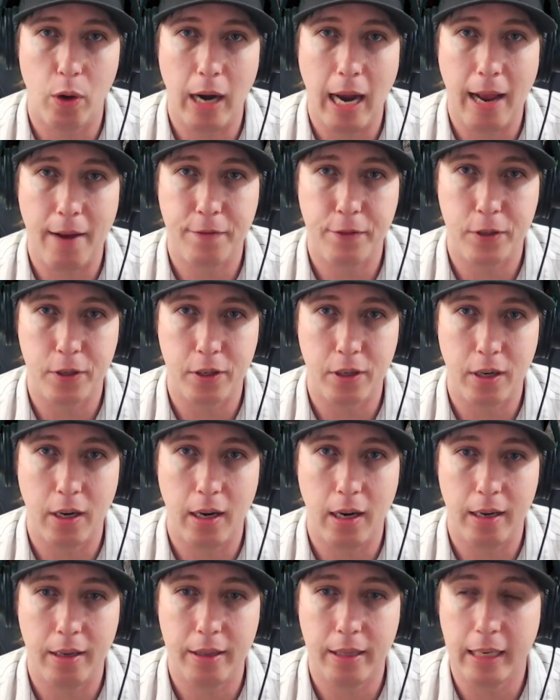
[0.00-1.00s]

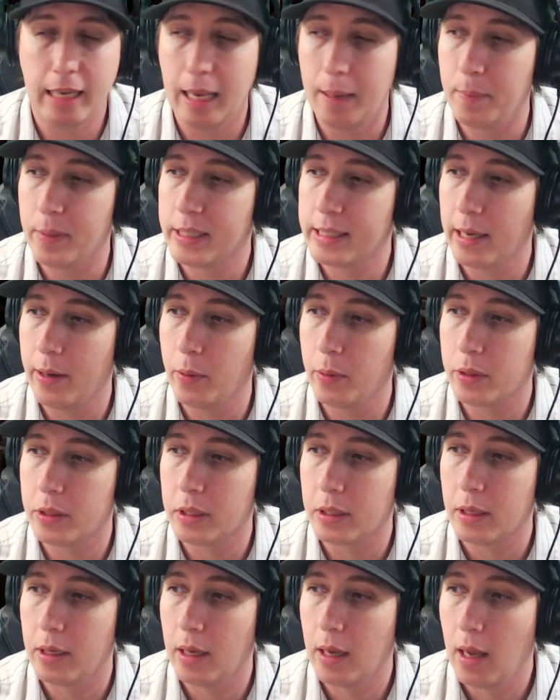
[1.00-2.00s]
after the game is out.
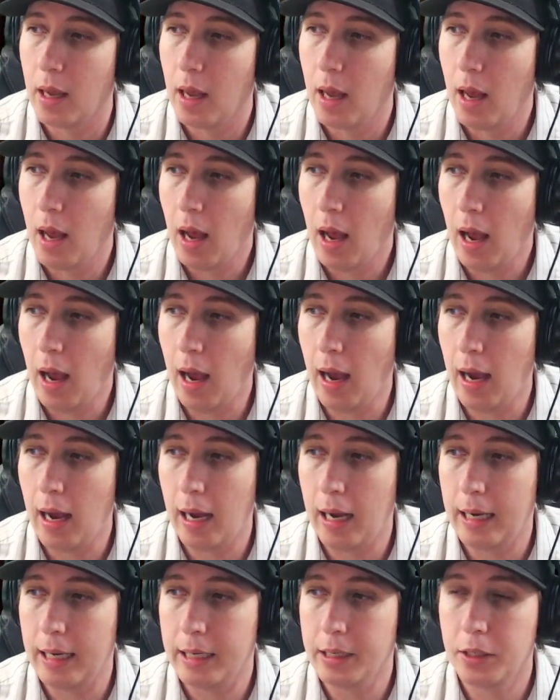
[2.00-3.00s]

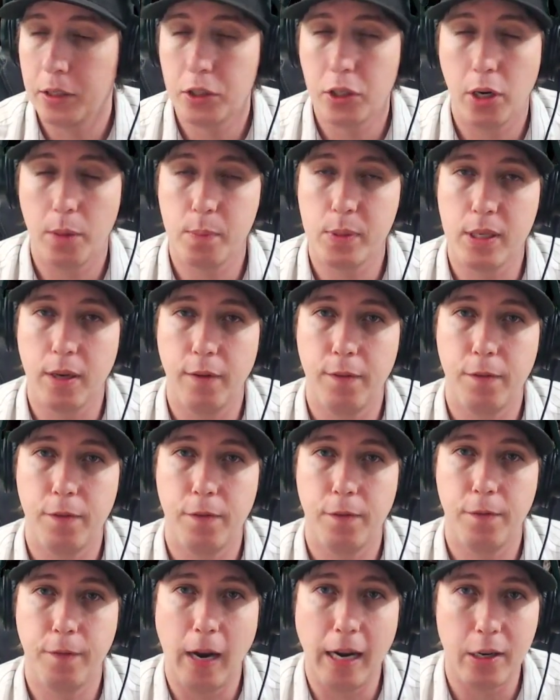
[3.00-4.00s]
In terms of
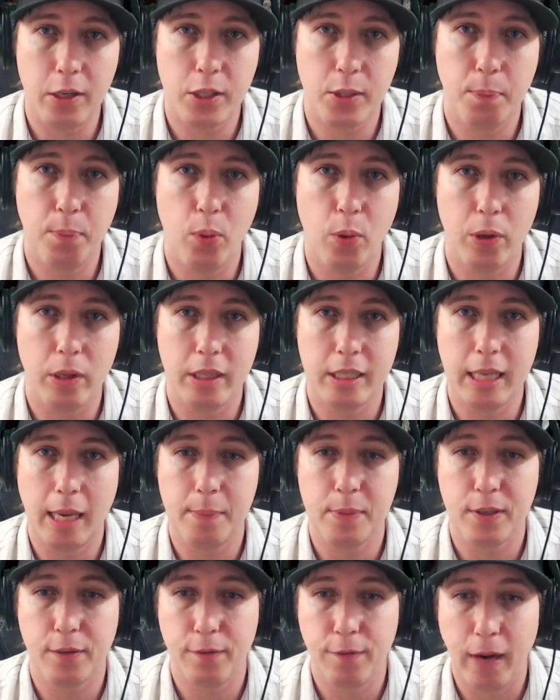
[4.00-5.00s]
fire support, the
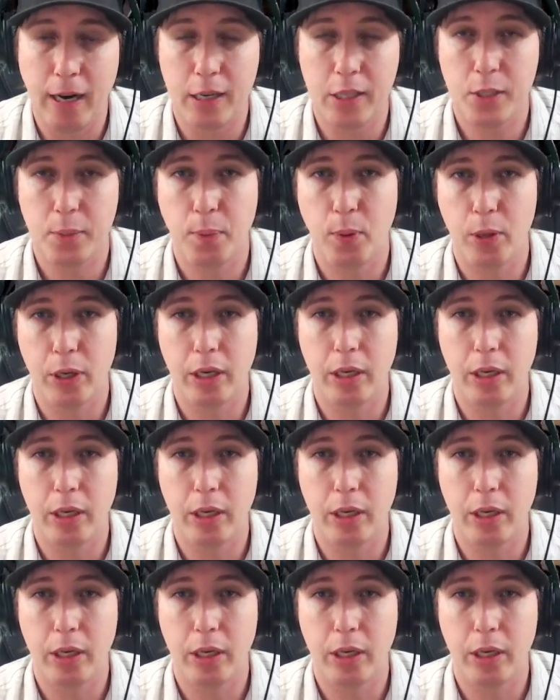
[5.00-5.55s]
types of fire support you